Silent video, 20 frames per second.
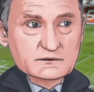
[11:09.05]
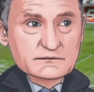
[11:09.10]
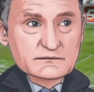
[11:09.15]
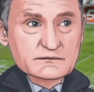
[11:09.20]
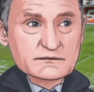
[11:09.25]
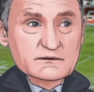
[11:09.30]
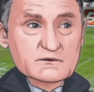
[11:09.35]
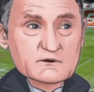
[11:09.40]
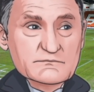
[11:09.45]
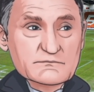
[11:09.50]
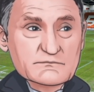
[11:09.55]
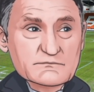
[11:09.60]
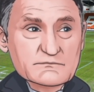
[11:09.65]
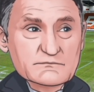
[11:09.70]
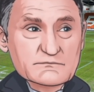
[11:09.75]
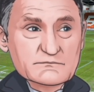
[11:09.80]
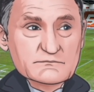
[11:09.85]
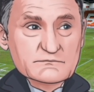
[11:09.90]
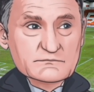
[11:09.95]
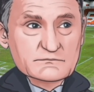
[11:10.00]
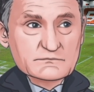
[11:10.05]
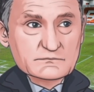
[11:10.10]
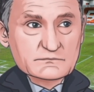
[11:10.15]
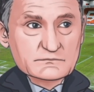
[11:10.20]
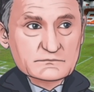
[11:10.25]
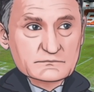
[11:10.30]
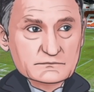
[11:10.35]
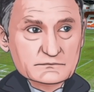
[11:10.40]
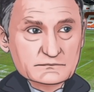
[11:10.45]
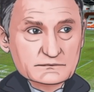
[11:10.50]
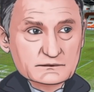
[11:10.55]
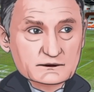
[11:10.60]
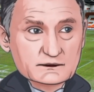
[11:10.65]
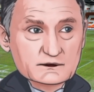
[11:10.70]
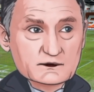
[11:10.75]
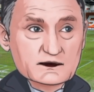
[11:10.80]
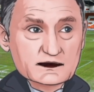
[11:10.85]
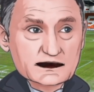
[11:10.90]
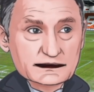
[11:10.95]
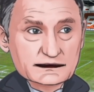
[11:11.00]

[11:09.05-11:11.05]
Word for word: And why